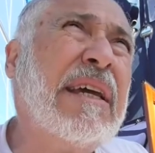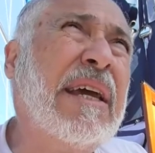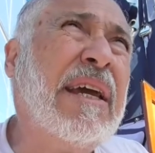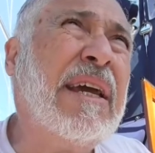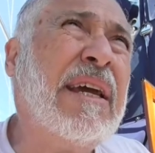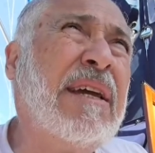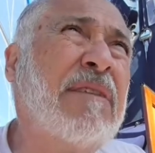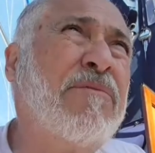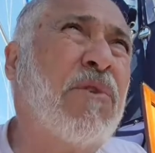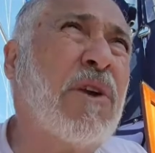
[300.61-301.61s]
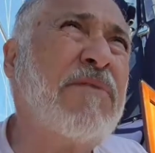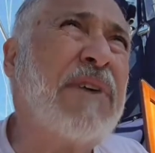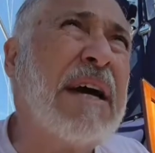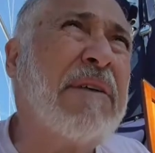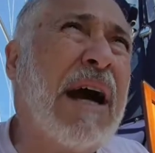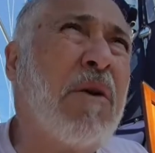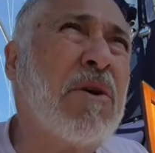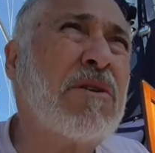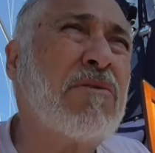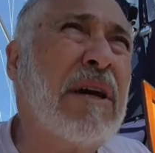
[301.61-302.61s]
and 45
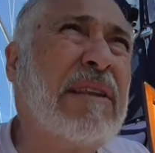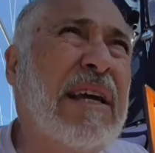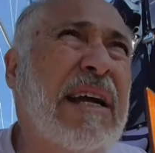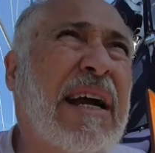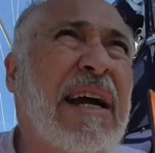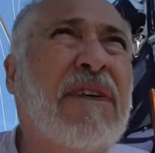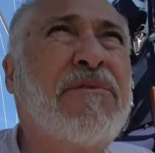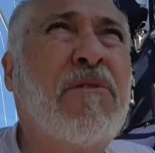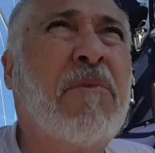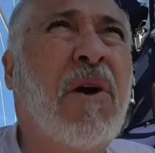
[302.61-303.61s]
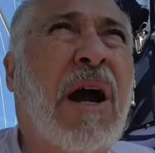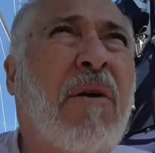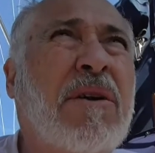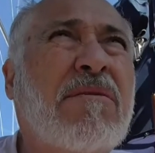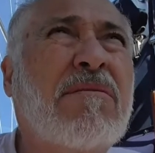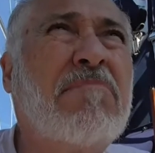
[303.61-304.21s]
hours. So I think I got a few more hours.